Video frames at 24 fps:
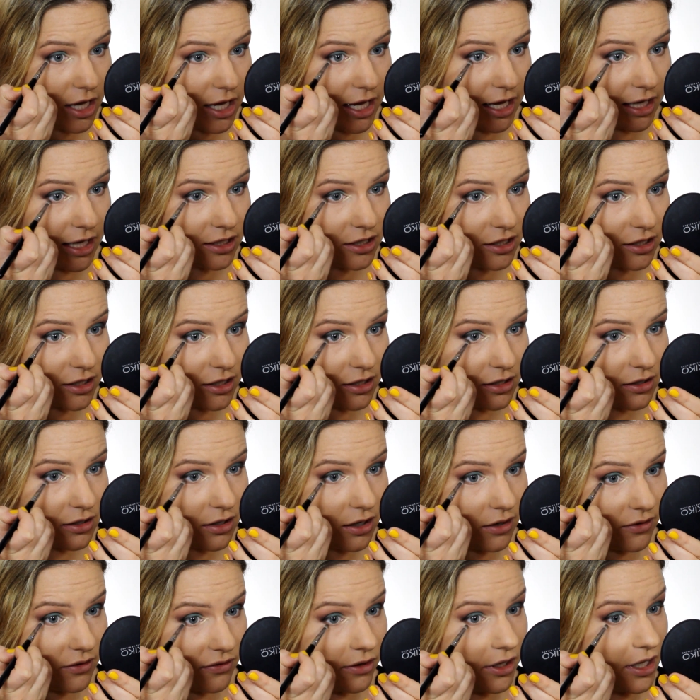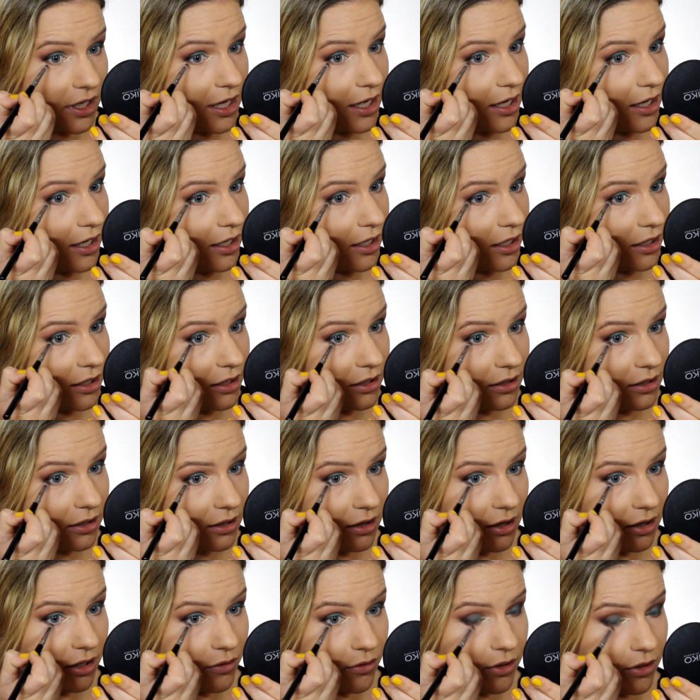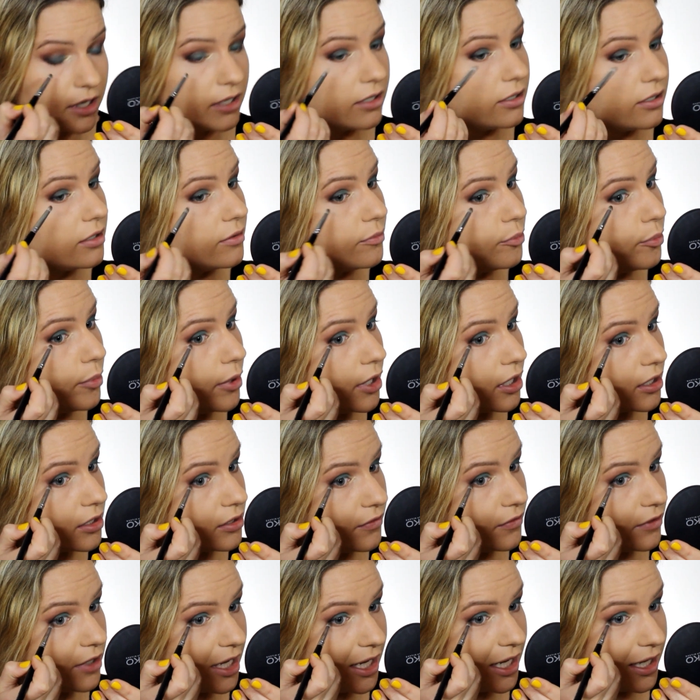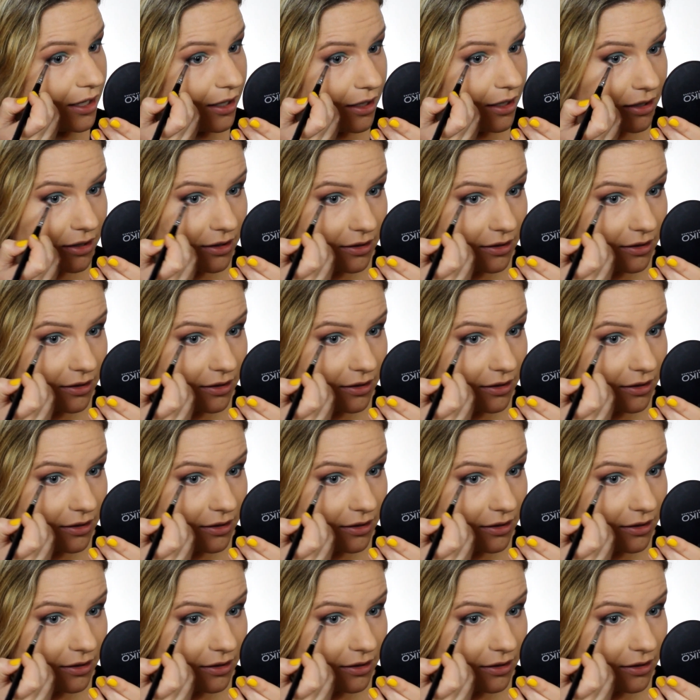edges of the eye, lower part of the eye.